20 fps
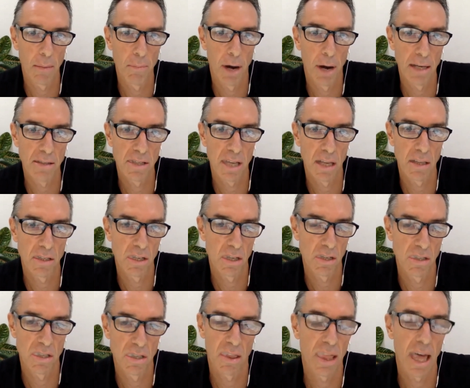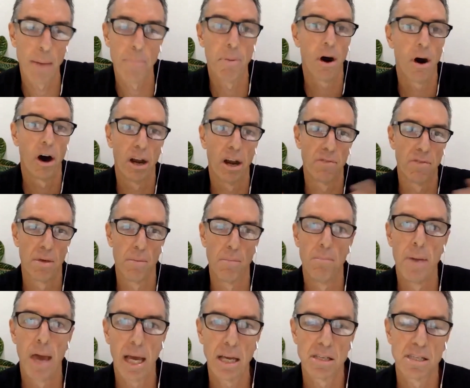My sense is that they're part of the
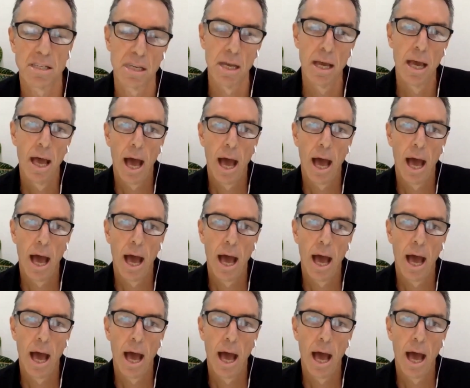mix.